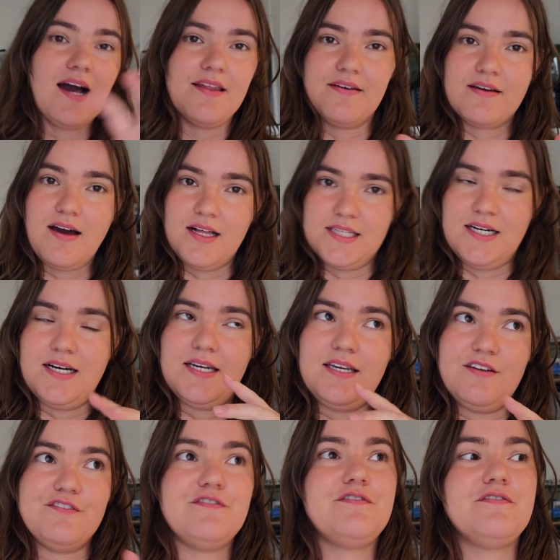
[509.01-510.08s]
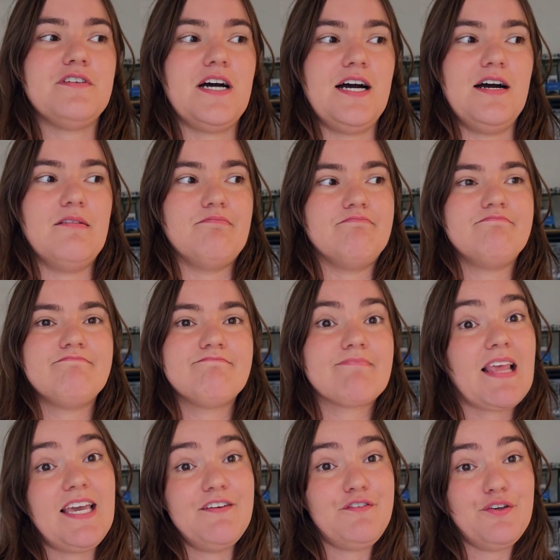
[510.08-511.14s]
other color
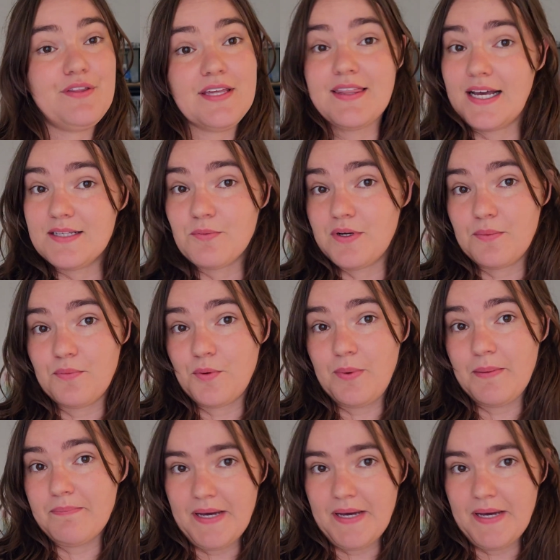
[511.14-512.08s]
if you think that one will be